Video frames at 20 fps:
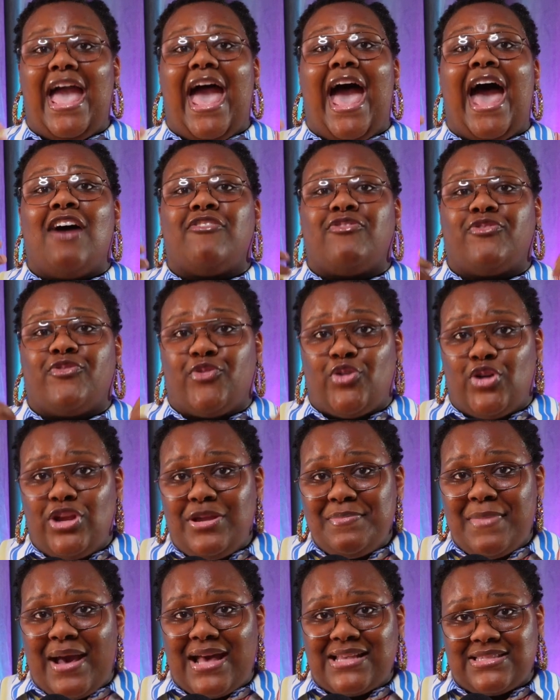I free
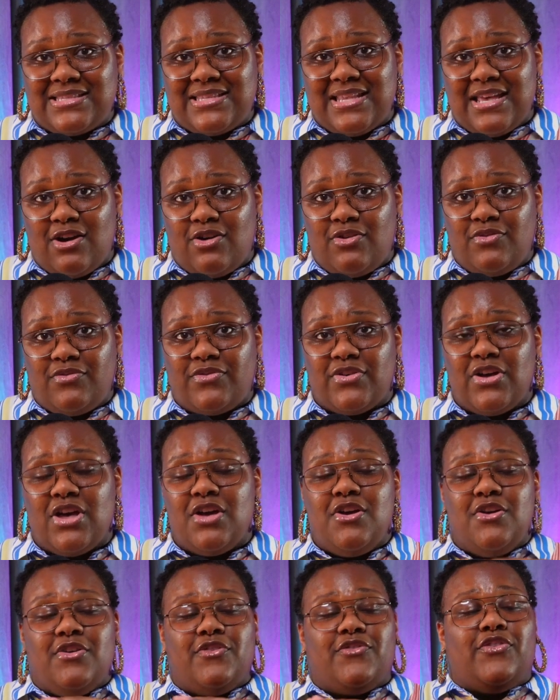myself
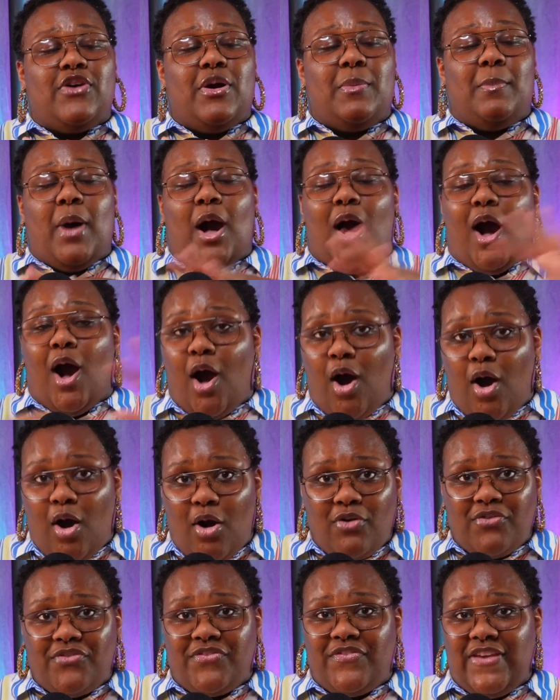from
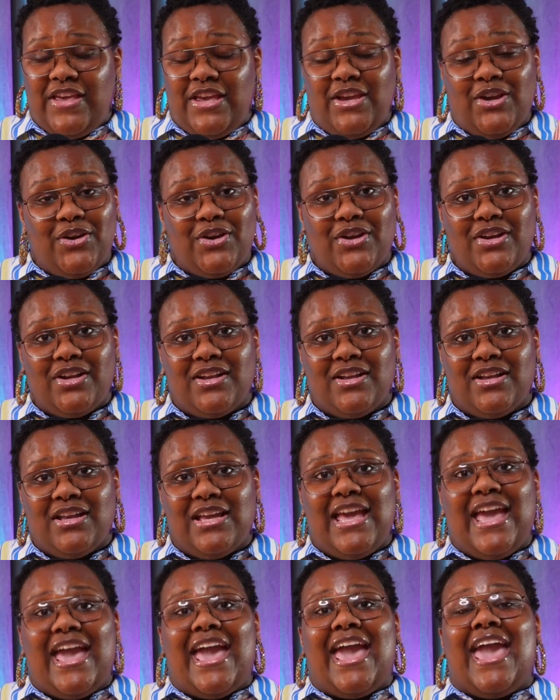all fear
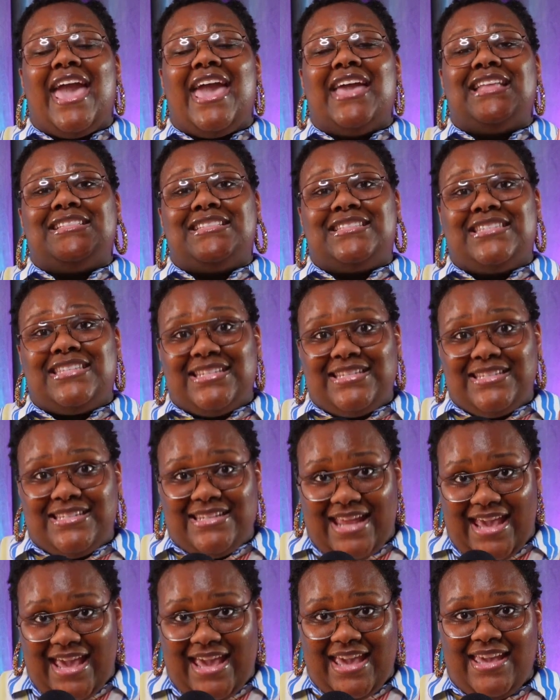and
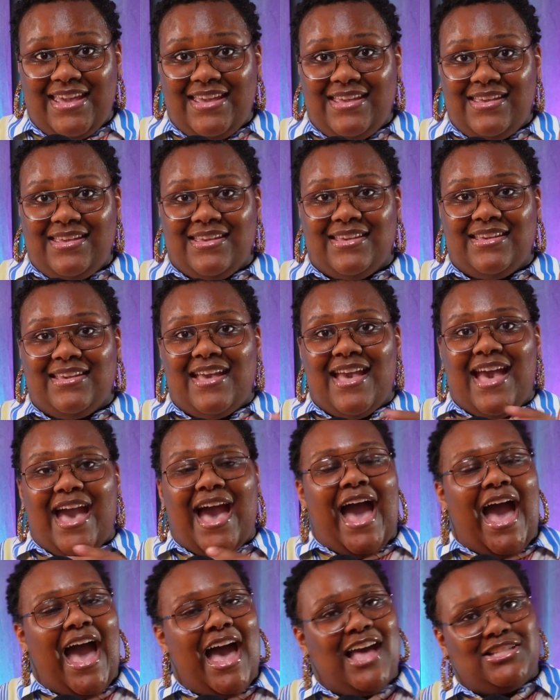today,
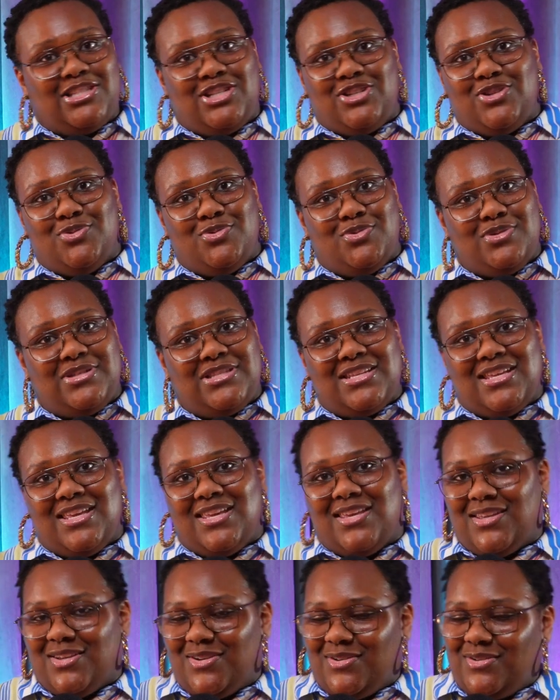I choose to
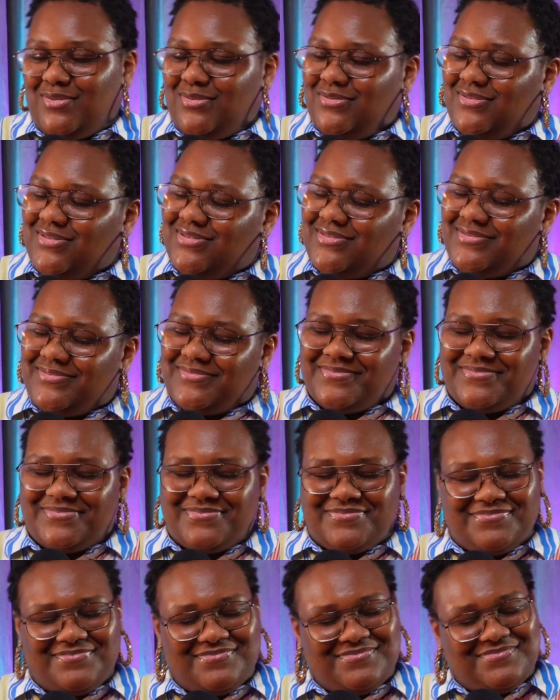heal.
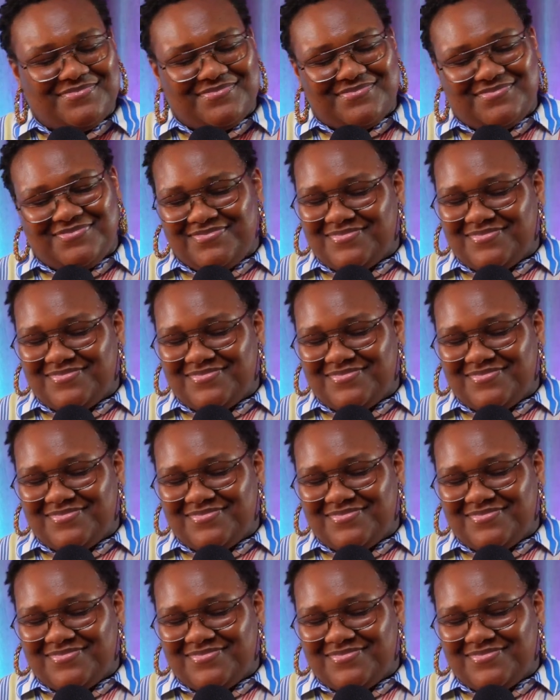Mm.